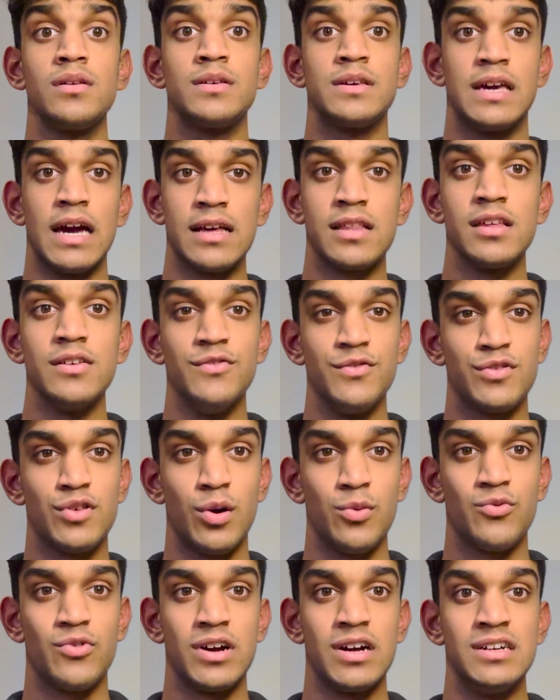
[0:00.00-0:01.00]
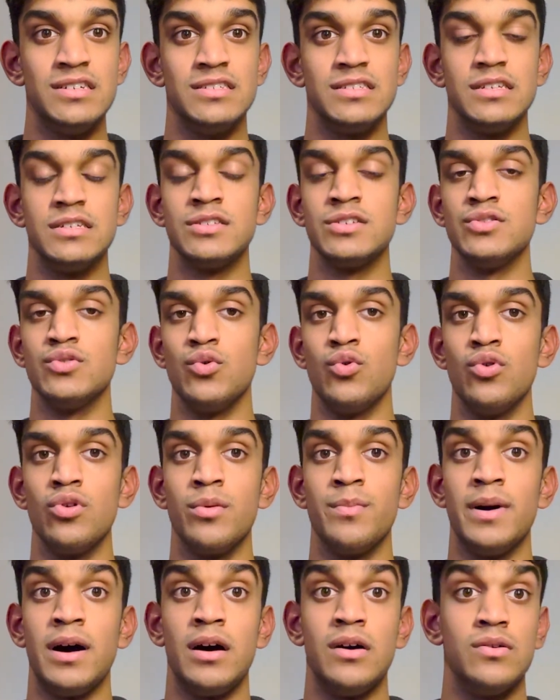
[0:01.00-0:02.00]
Getting the top grades isn't all
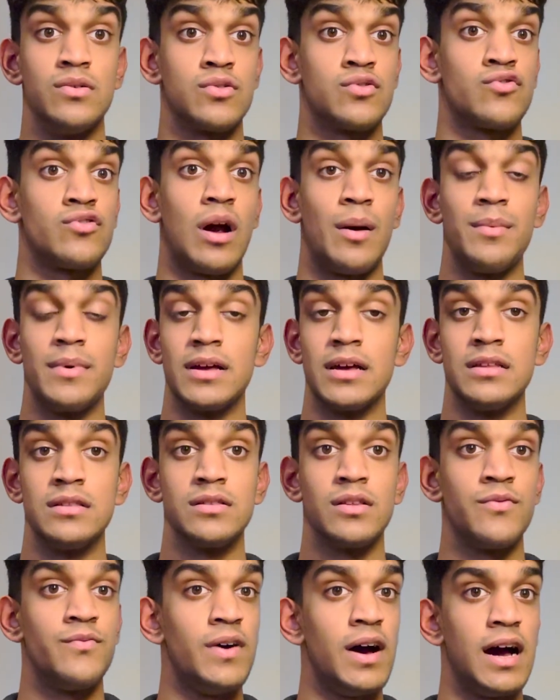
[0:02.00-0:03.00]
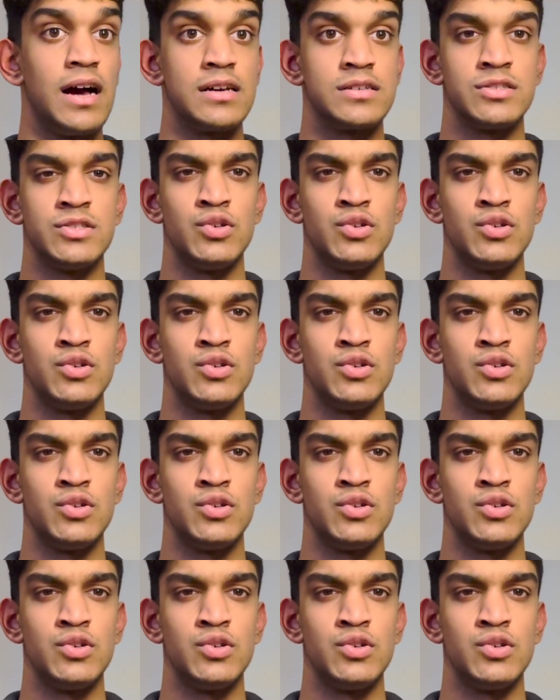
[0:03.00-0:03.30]
about cramming in the facts.